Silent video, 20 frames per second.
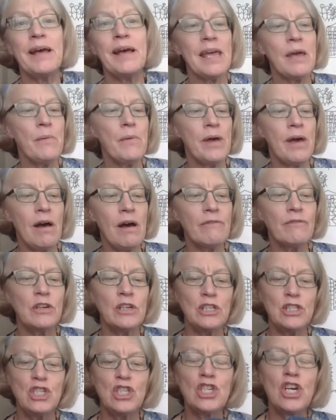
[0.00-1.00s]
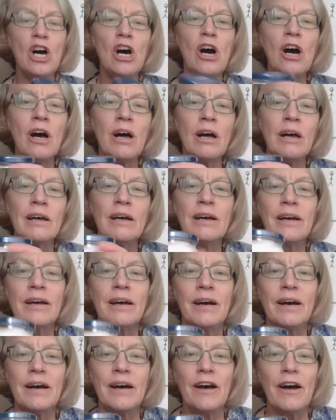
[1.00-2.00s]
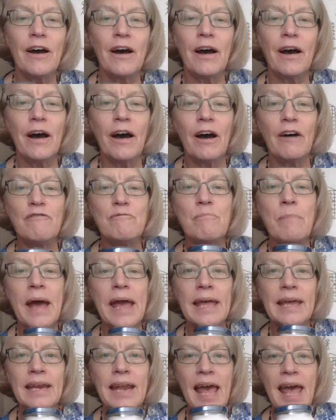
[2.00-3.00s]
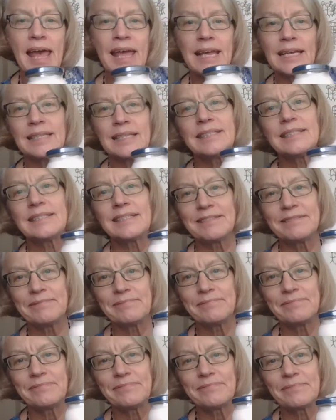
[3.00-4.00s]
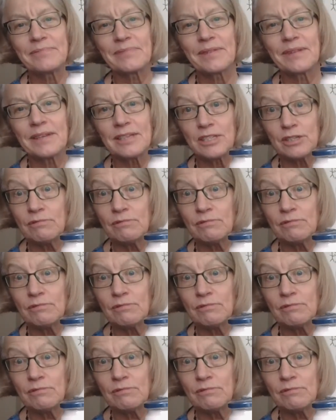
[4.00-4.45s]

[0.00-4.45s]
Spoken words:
here we are, I've got a jar of mayonnaise. The